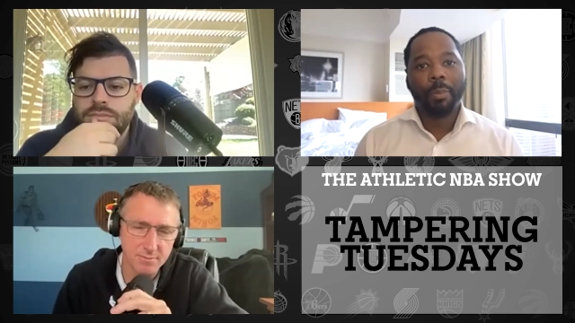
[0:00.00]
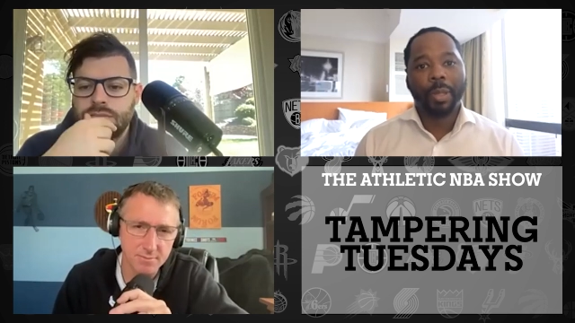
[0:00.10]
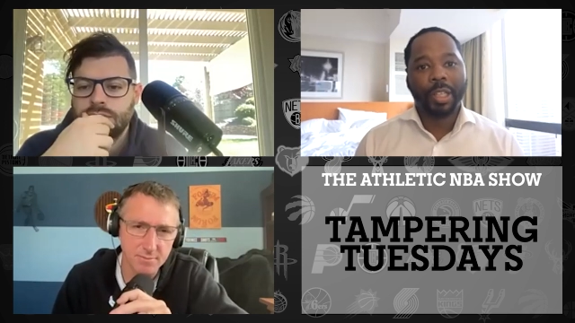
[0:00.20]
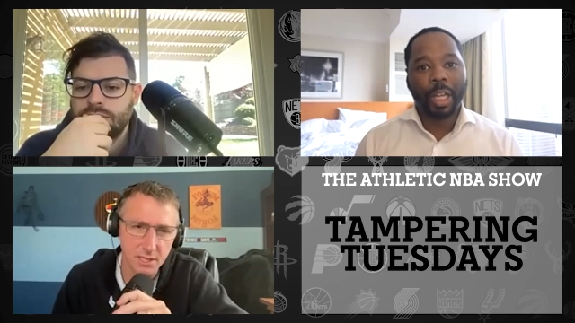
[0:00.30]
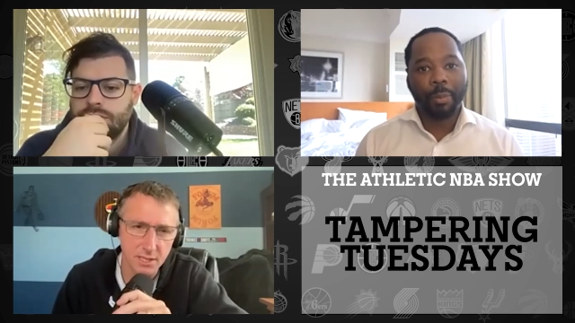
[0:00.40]

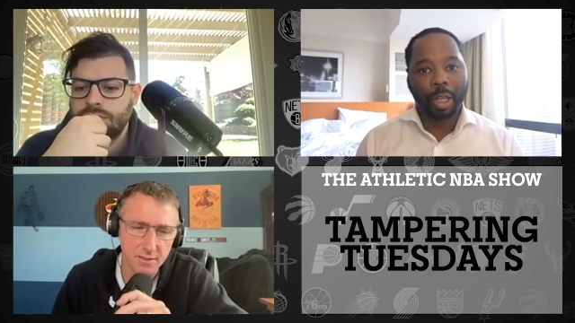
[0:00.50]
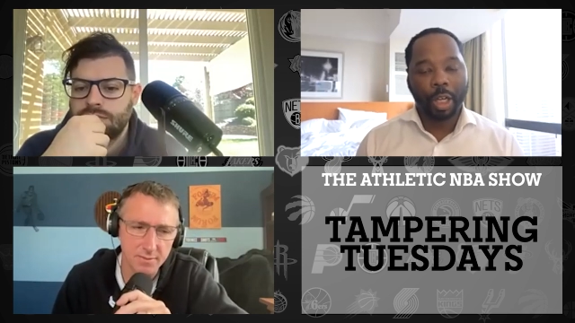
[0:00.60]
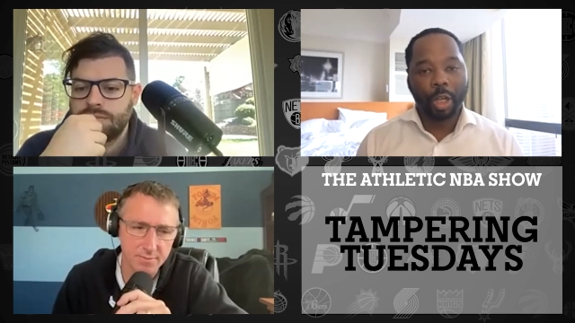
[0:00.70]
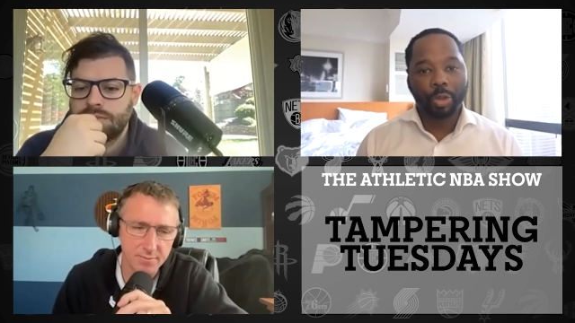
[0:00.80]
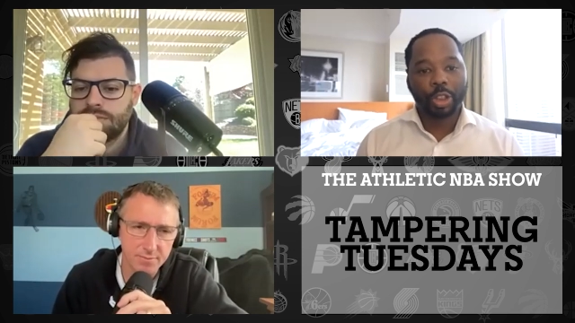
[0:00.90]
Speaker 1: being able yeah. to
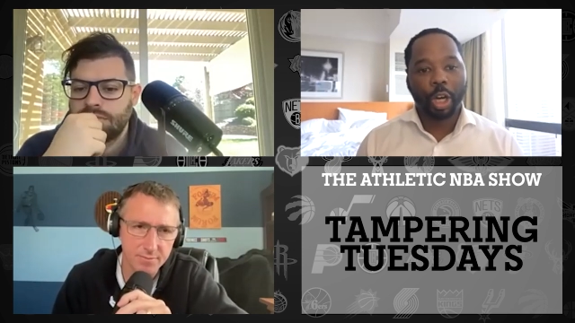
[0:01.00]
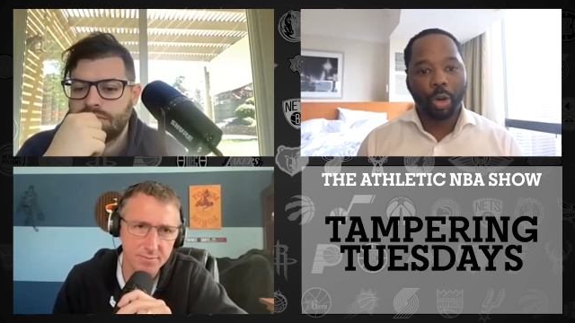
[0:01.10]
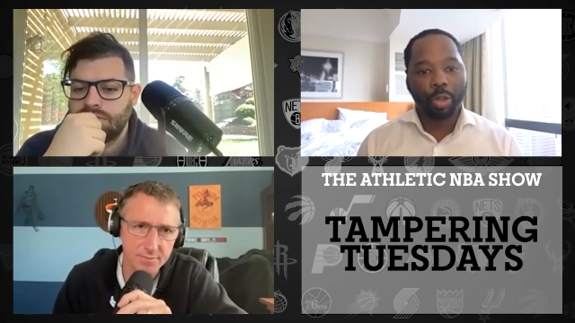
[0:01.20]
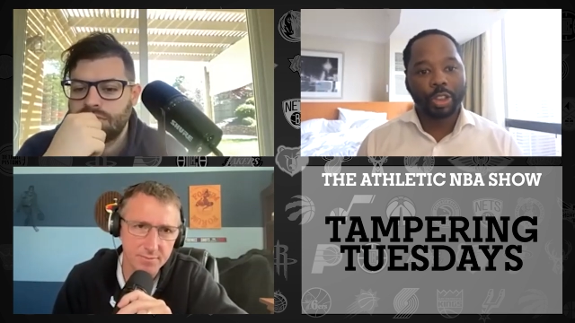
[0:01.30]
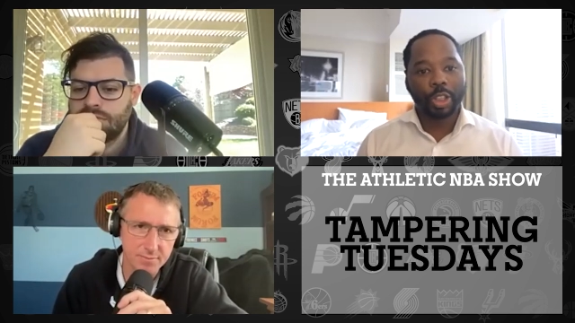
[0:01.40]
go
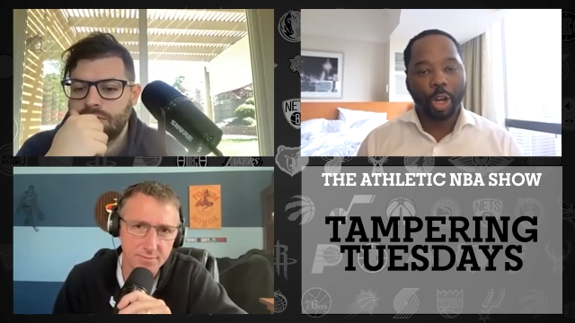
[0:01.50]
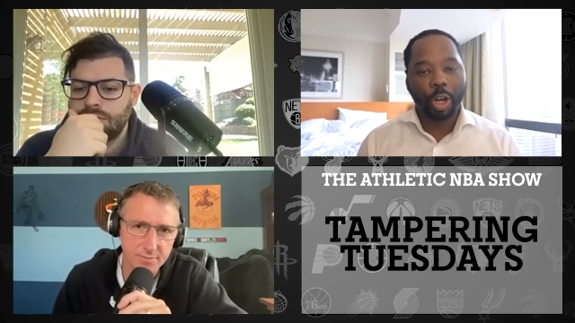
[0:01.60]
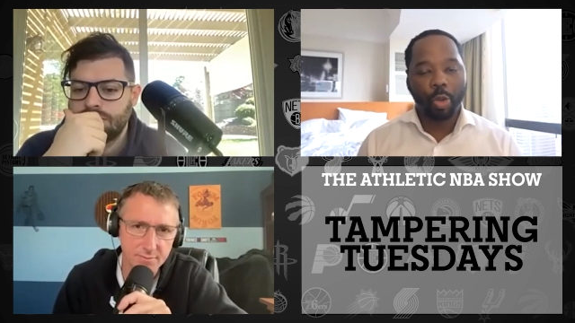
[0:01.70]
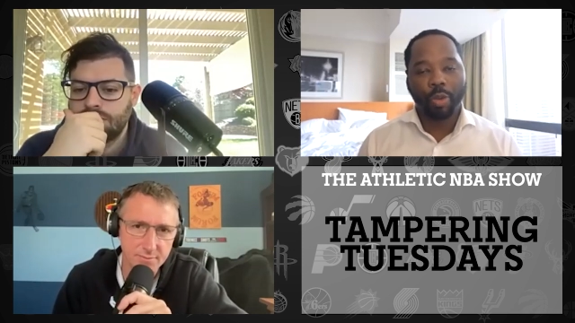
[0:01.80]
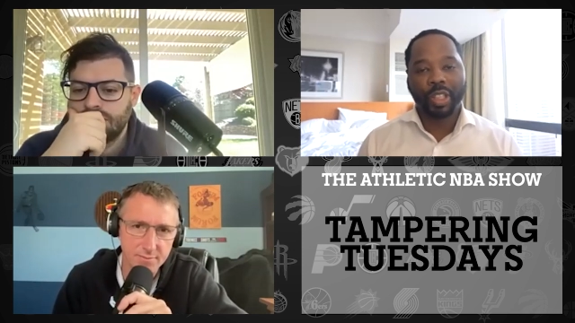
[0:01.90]
toe to
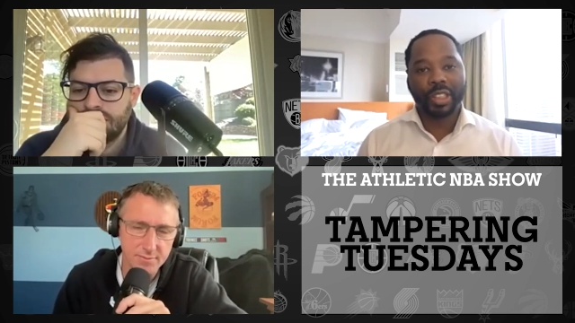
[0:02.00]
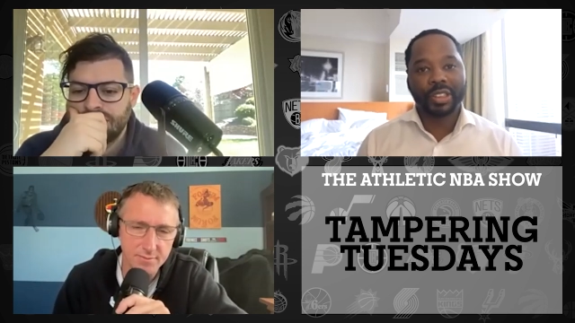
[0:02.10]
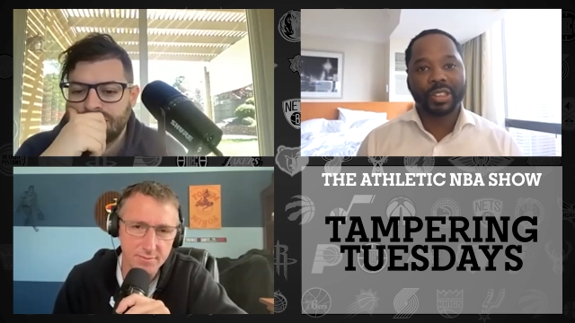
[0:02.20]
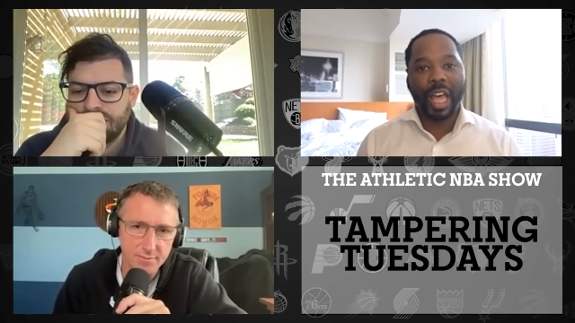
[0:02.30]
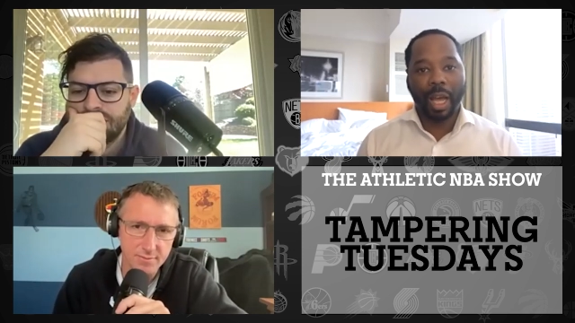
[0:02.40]
toe with an
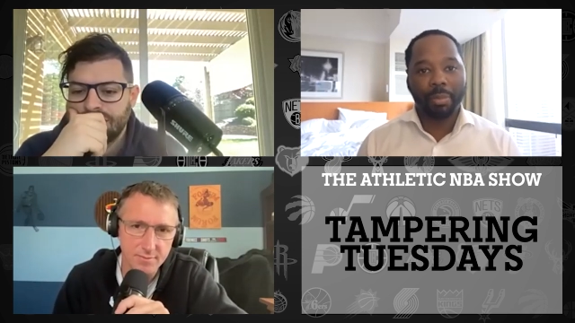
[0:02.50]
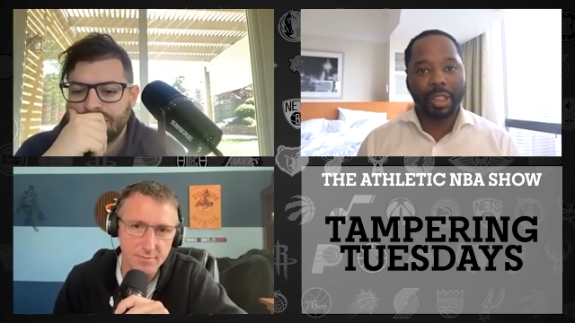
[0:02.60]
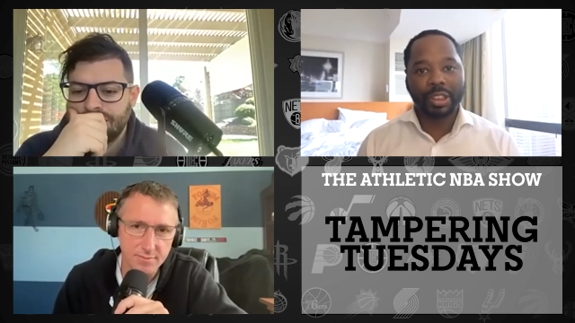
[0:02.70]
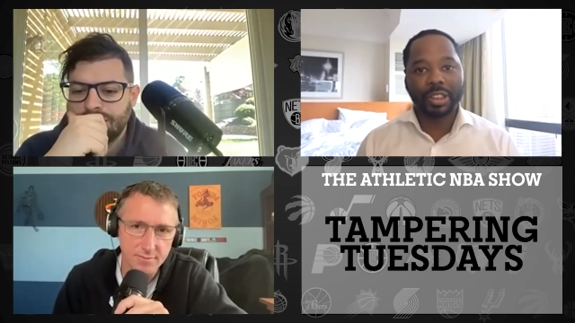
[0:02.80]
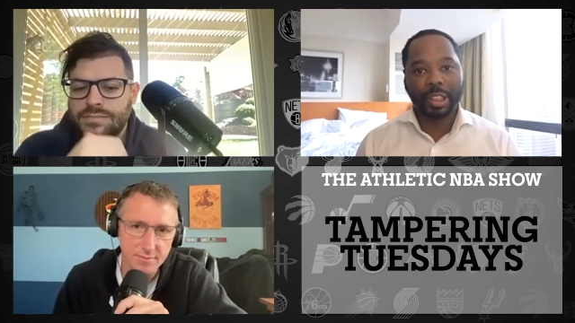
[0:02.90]

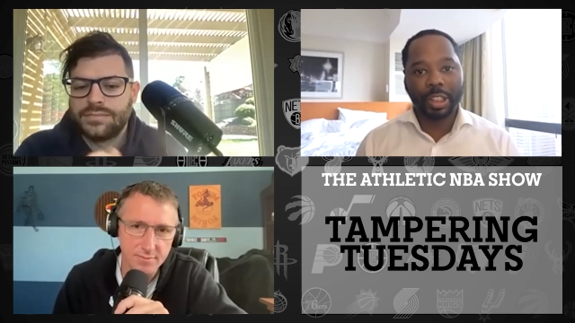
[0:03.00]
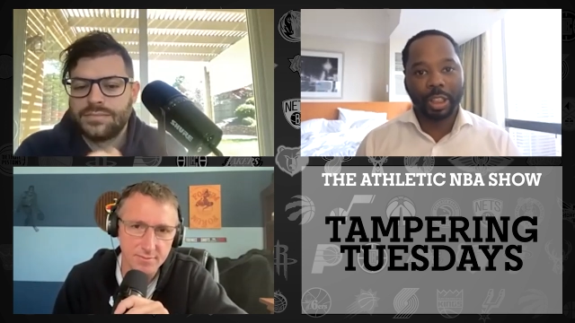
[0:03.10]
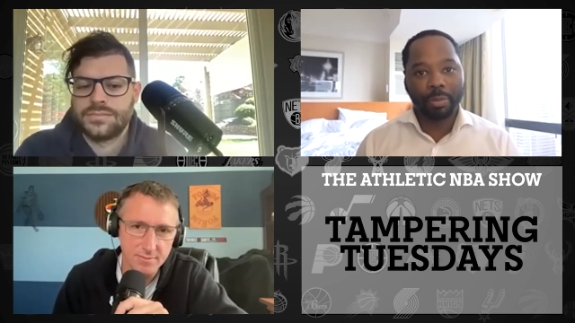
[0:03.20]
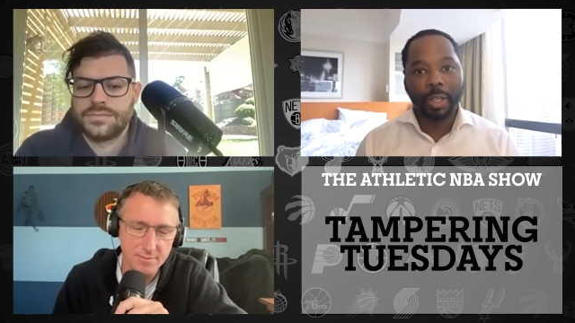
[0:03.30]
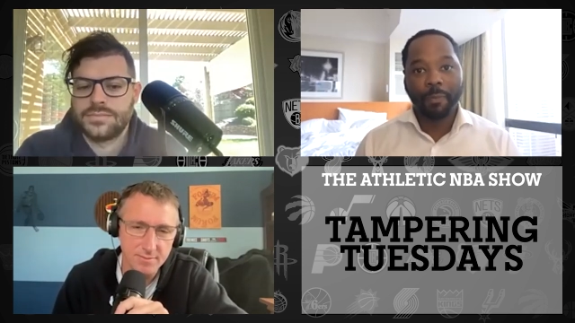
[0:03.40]
established
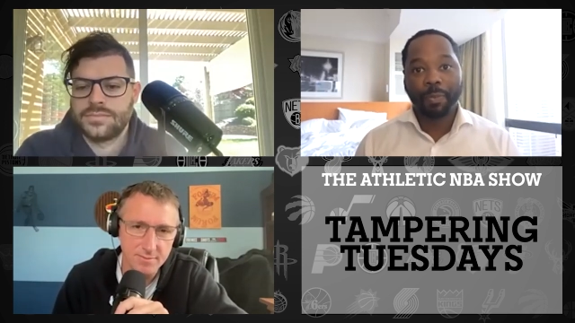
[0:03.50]
team,